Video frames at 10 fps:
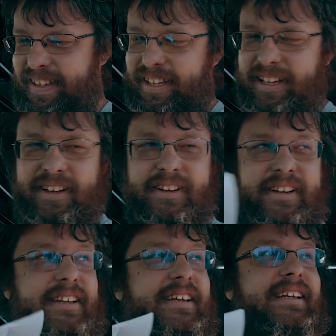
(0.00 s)
Yeah.
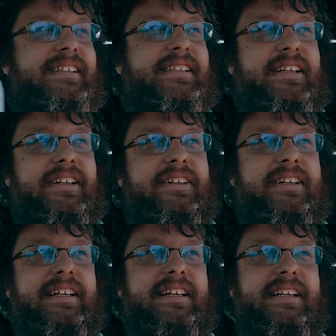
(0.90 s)

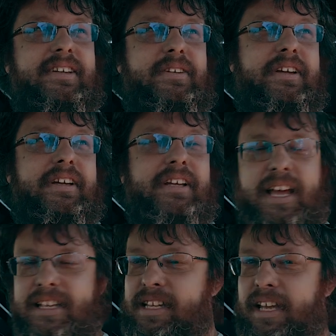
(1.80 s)

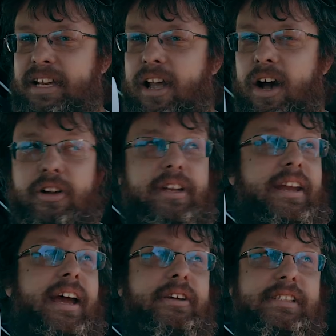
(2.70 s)
The goal
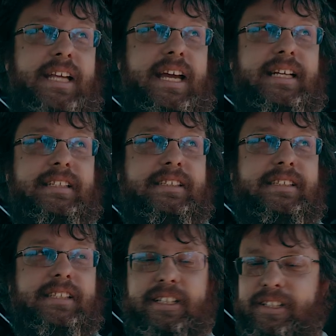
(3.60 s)
today was 8,
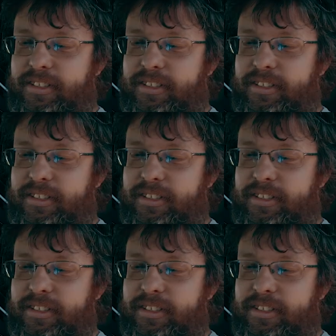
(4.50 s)
so